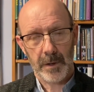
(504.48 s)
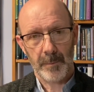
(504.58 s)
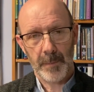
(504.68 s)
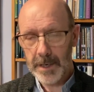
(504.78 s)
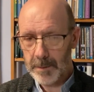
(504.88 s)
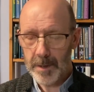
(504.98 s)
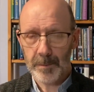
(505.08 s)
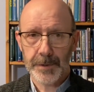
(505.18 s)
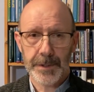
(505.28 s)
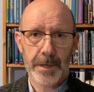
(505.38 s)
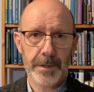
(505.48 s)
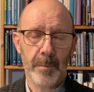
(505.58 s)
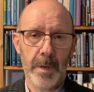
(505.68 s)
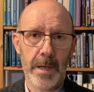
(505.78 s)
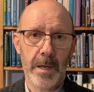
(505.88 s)
many people say to
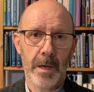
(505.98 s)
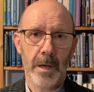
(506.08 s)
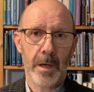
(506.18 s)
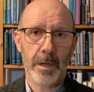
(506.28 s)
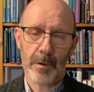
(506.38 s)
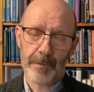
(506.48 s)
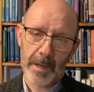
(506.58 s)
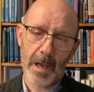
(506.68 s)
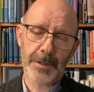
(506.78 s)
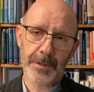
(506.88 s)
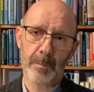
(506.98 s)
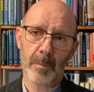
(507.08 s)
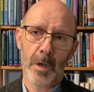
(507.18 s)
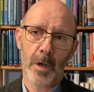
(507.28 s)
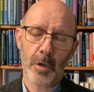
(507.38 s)
me, you know, if I ask them,
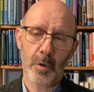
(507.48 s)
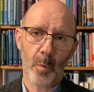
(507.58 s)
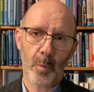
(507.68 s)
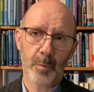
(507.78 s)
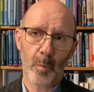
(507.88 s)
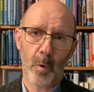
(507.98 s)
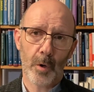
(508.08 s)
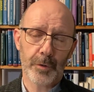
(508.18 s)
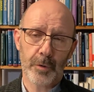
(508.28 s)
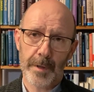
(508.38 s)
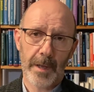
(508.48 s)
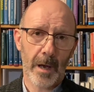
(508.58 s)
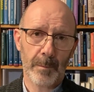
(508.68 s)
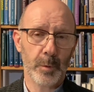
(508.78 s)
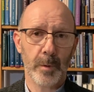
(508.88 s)
you, what do you think
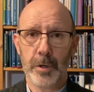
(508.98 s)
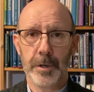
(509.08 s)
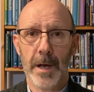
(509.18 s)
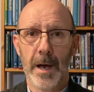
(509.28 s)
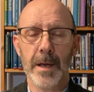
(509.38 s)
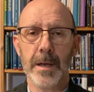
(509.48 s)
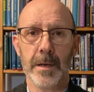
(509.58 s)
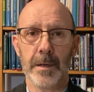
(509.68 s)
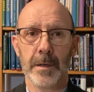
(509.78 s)
happens when you die?